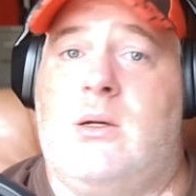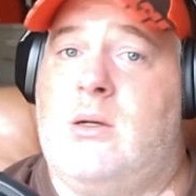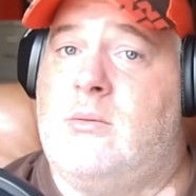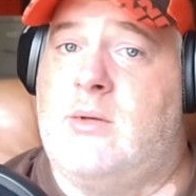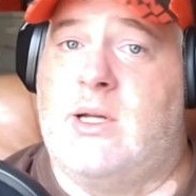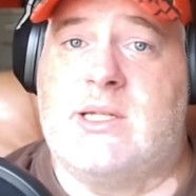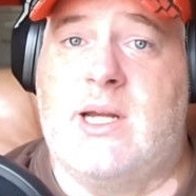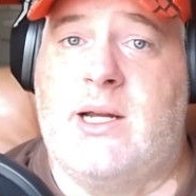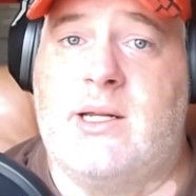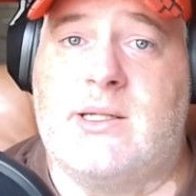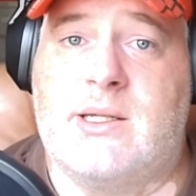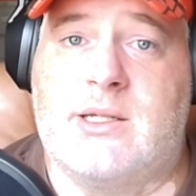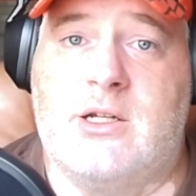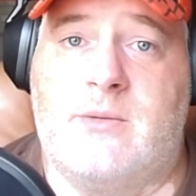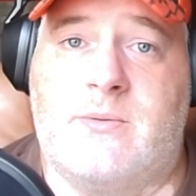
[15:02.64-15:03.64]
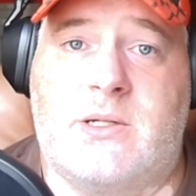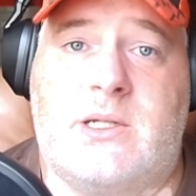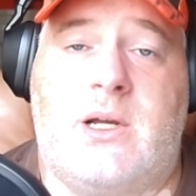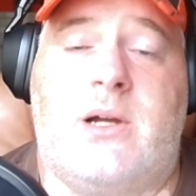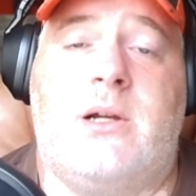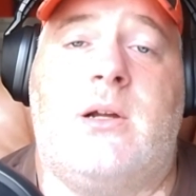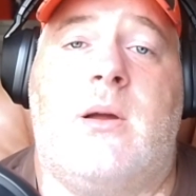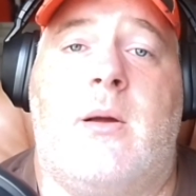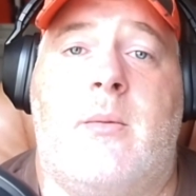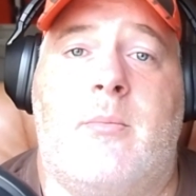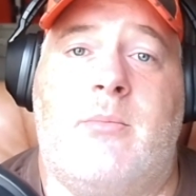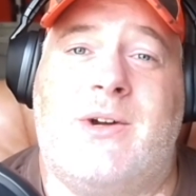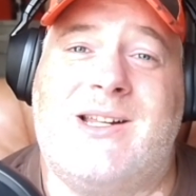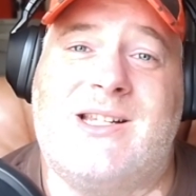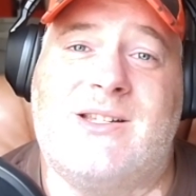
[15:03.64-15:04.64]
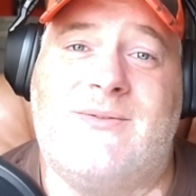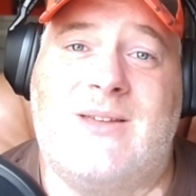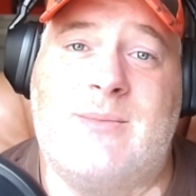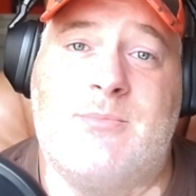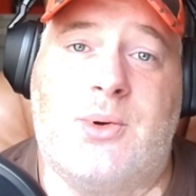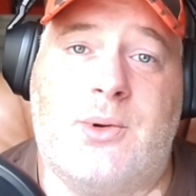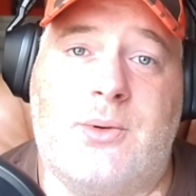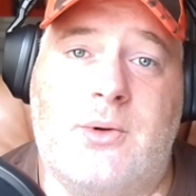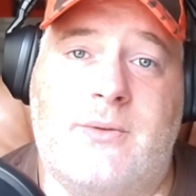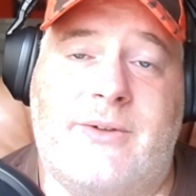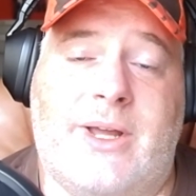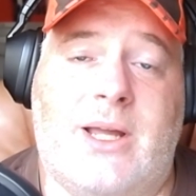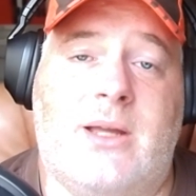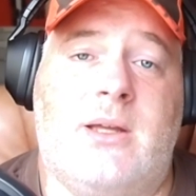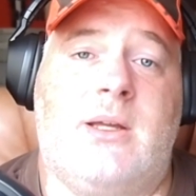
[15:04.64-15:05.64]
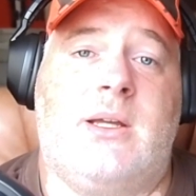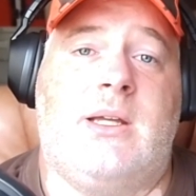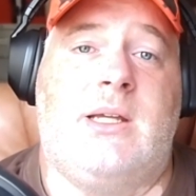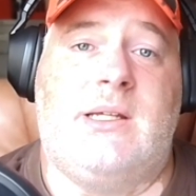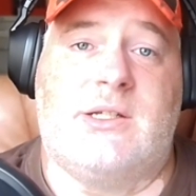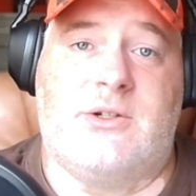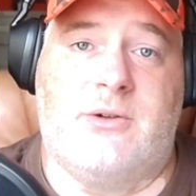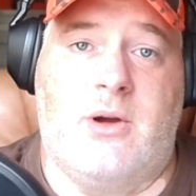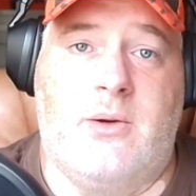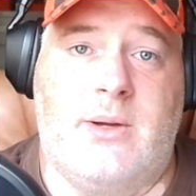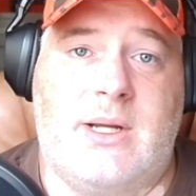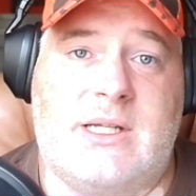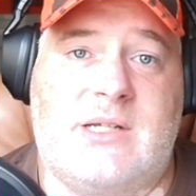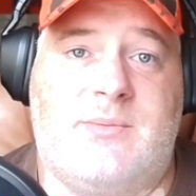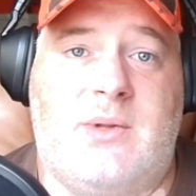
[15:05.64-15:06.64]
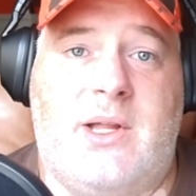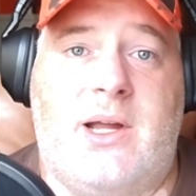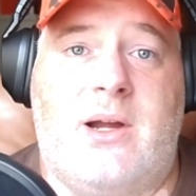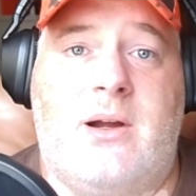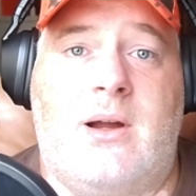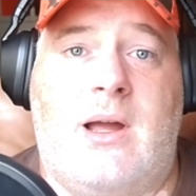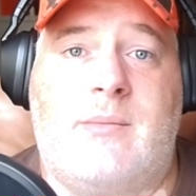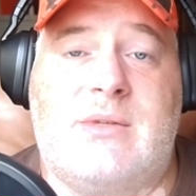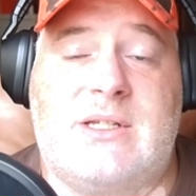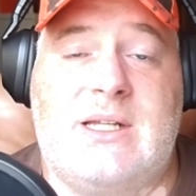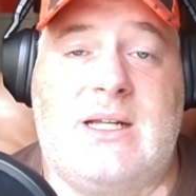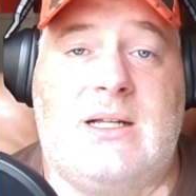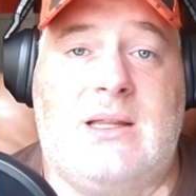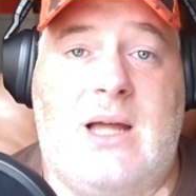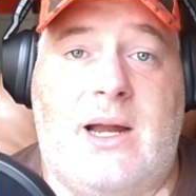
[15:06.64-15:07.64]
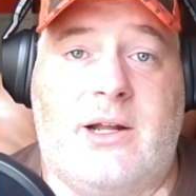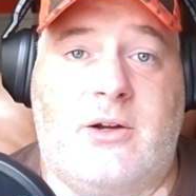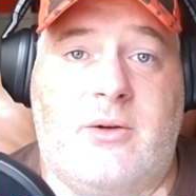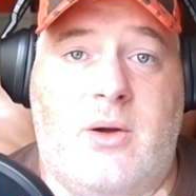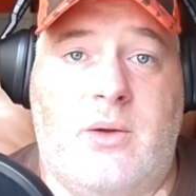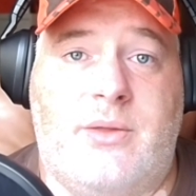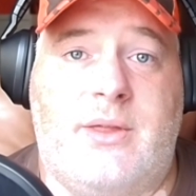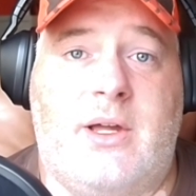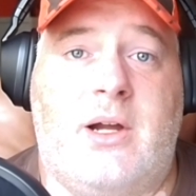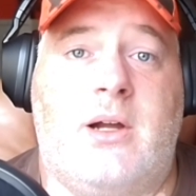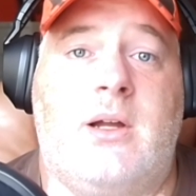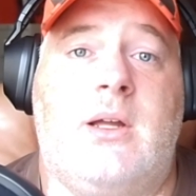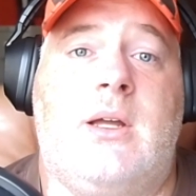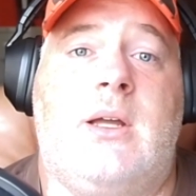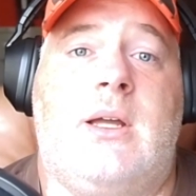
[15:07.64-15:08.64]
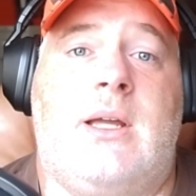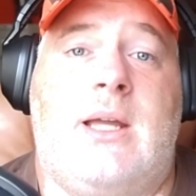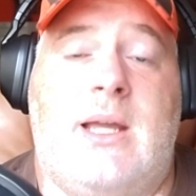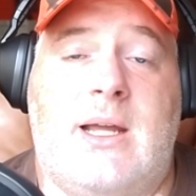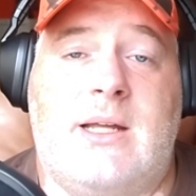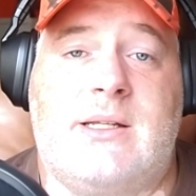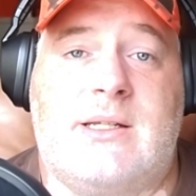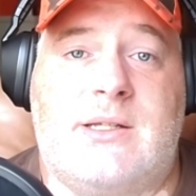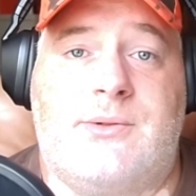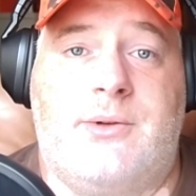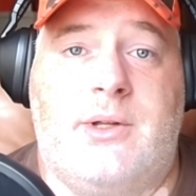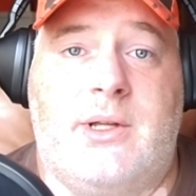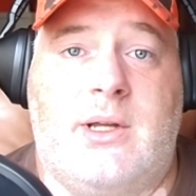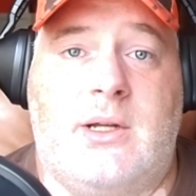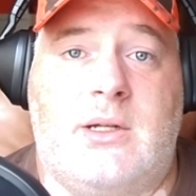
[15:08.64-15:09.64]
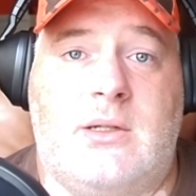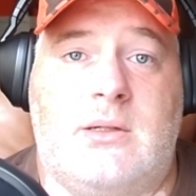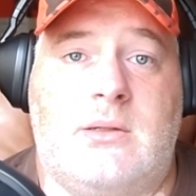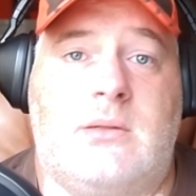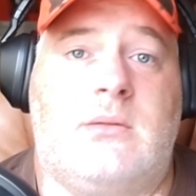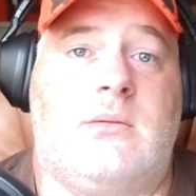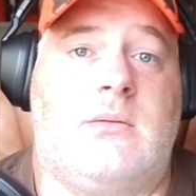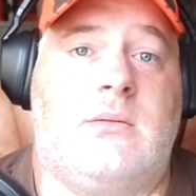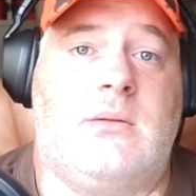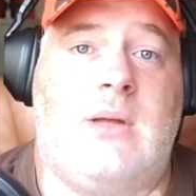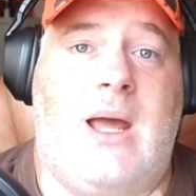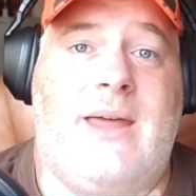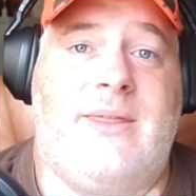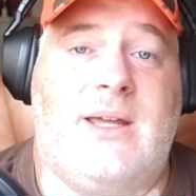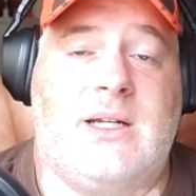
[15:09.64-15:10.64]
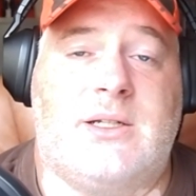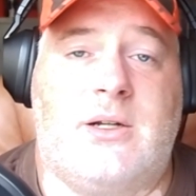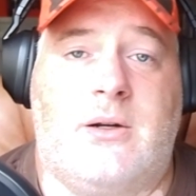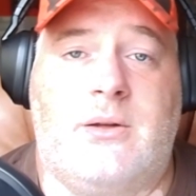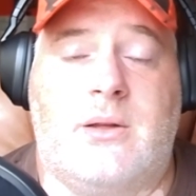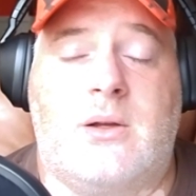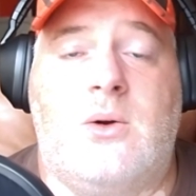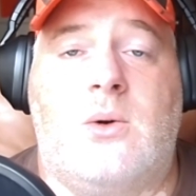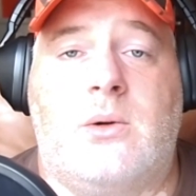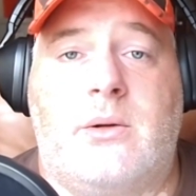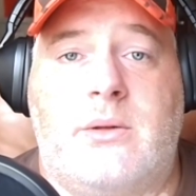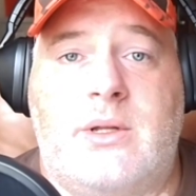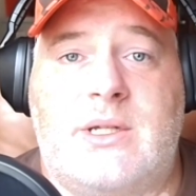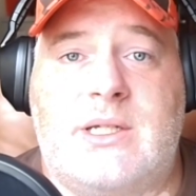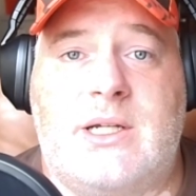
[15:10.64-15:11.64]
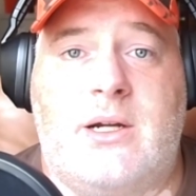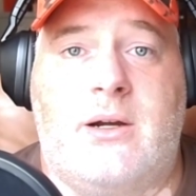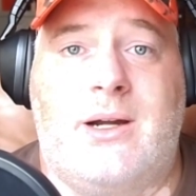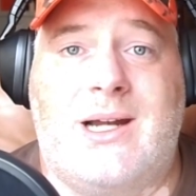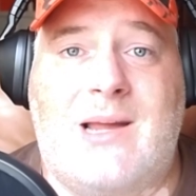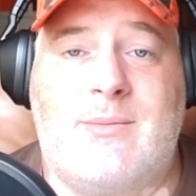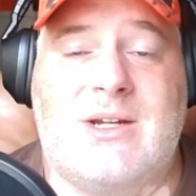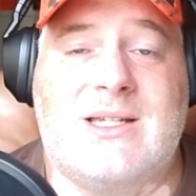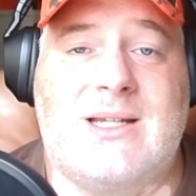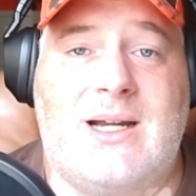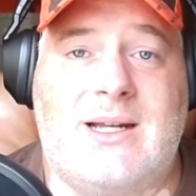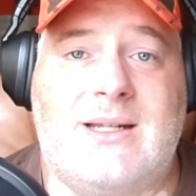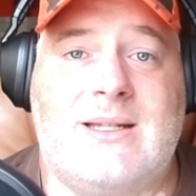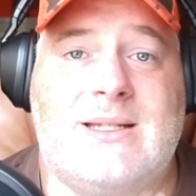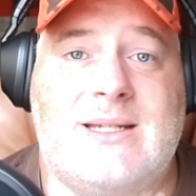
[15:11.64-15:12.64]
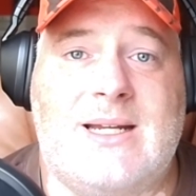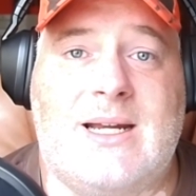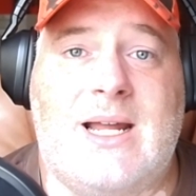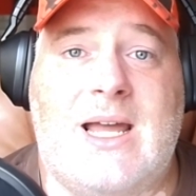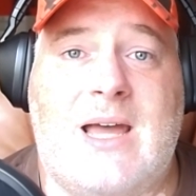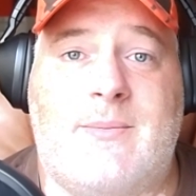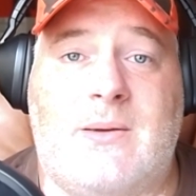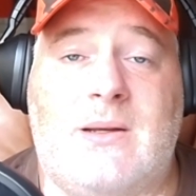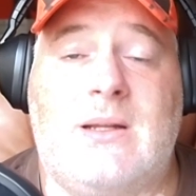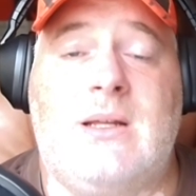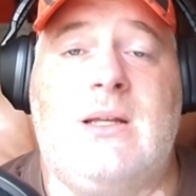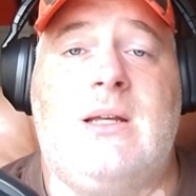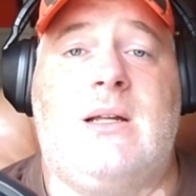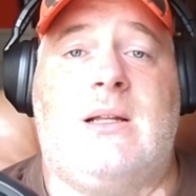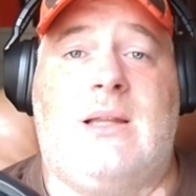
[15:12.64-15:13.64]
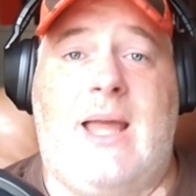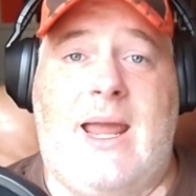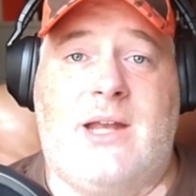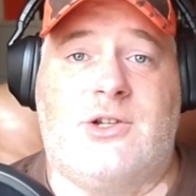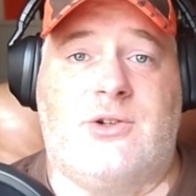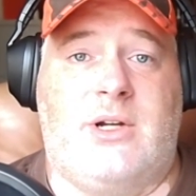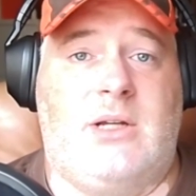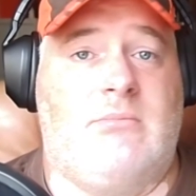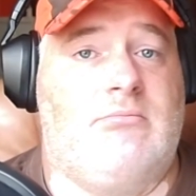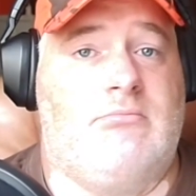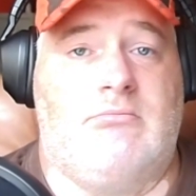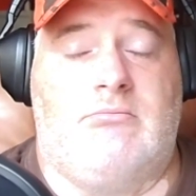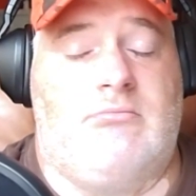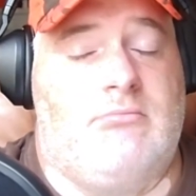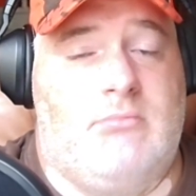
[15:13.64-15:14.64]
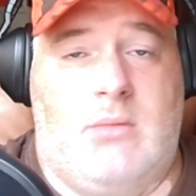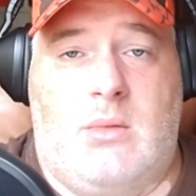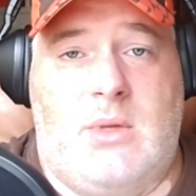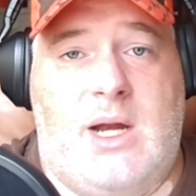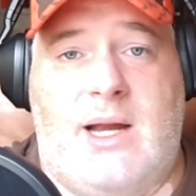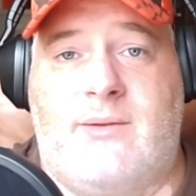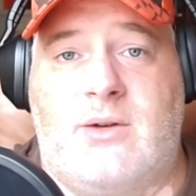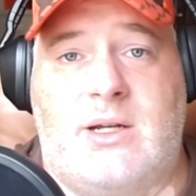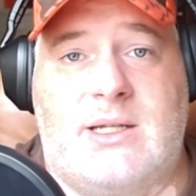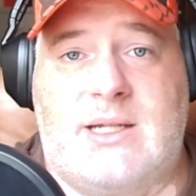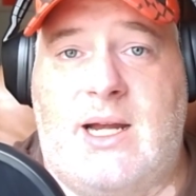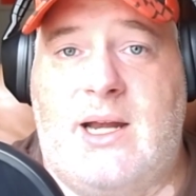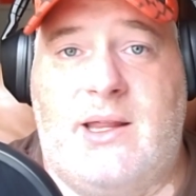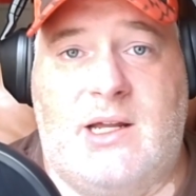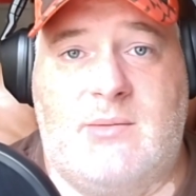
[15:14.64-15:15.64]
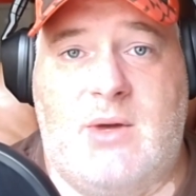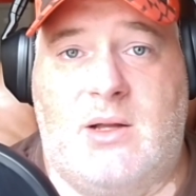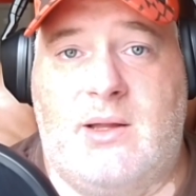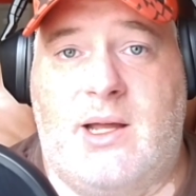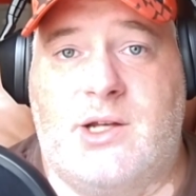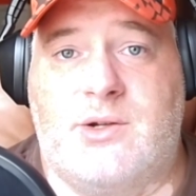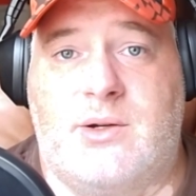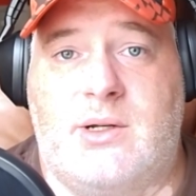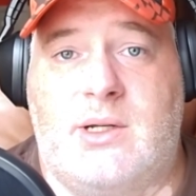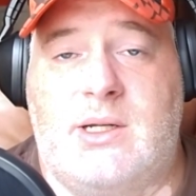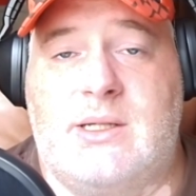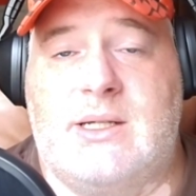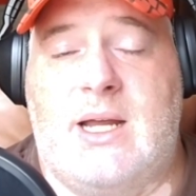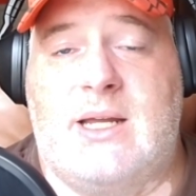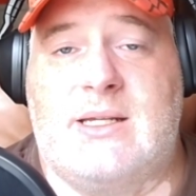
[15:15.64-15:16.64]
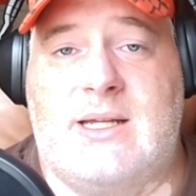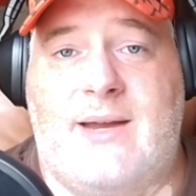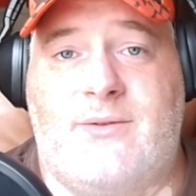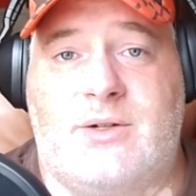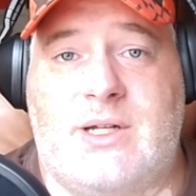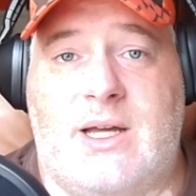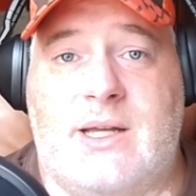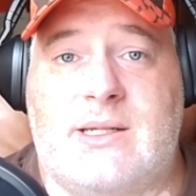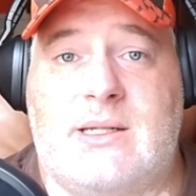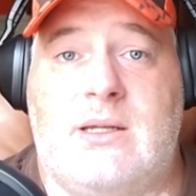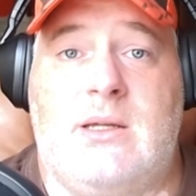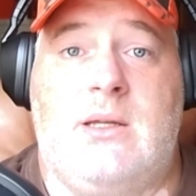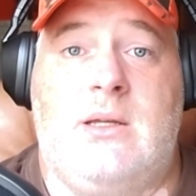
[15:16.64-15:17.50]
I'm not saying he's a superstar, but he's improving. He's growing as a player. I'm seeing a lot of growth there. Higgins is really going to, I think, turn the corner this year, and I'm excited to see it happen. Landry, not even going to say anything about Landry. He's as advertised.